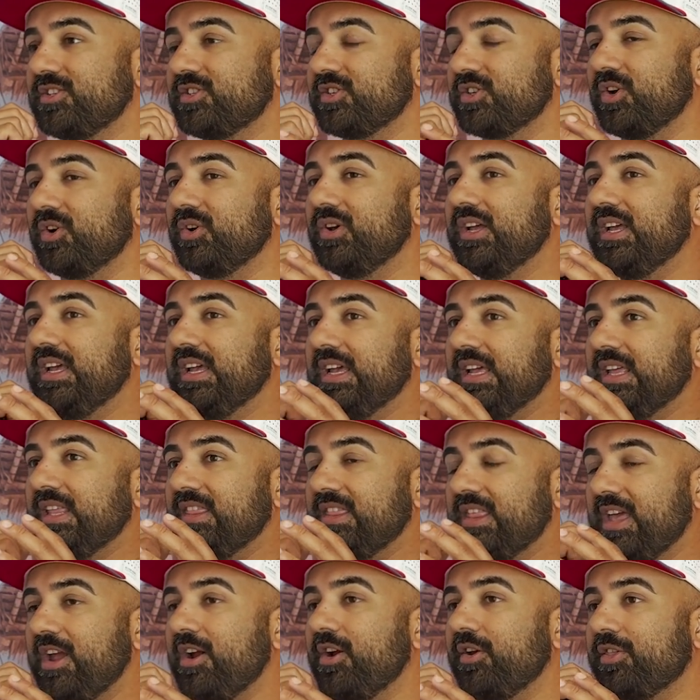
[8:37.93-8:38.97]
So
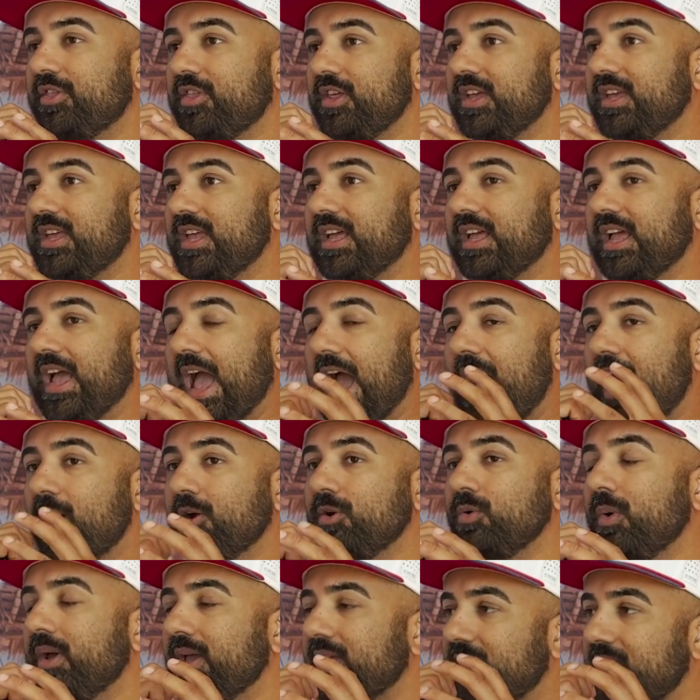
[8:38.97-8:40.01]
they are thinking, how
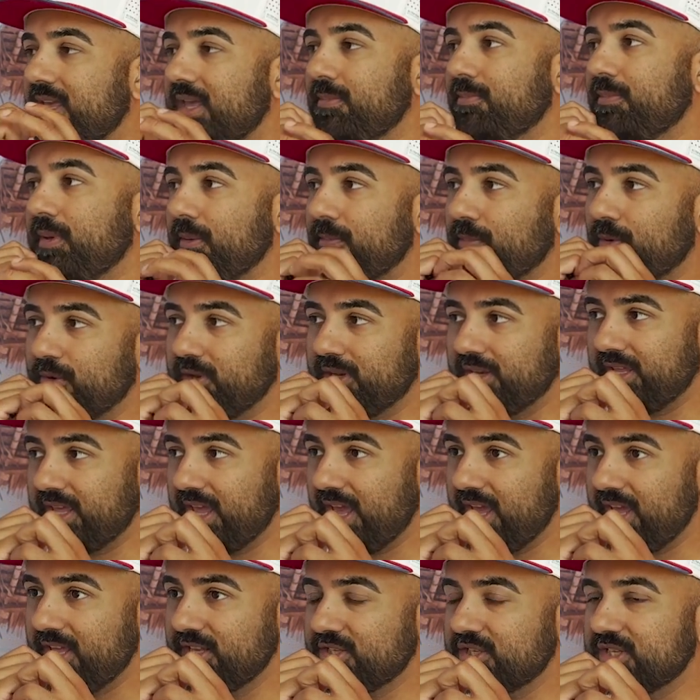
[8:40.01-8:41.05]
do I keep people
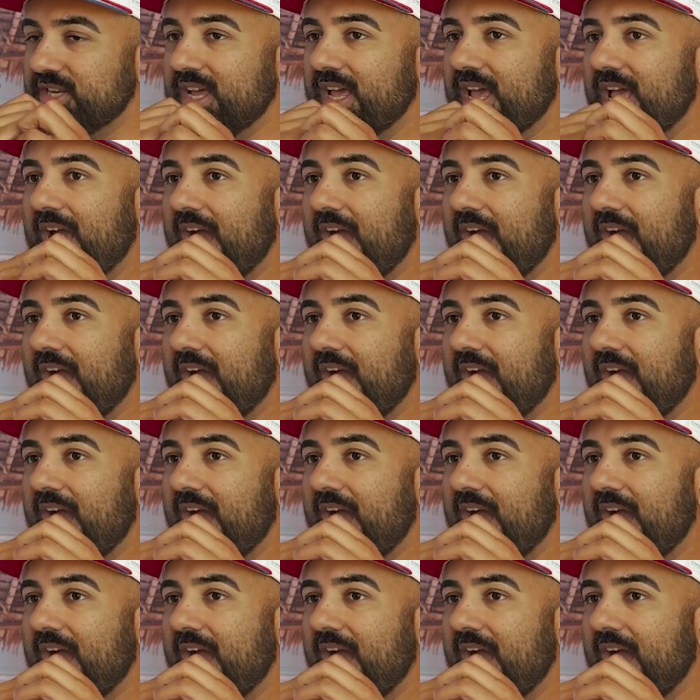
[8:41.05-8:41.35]
engaged?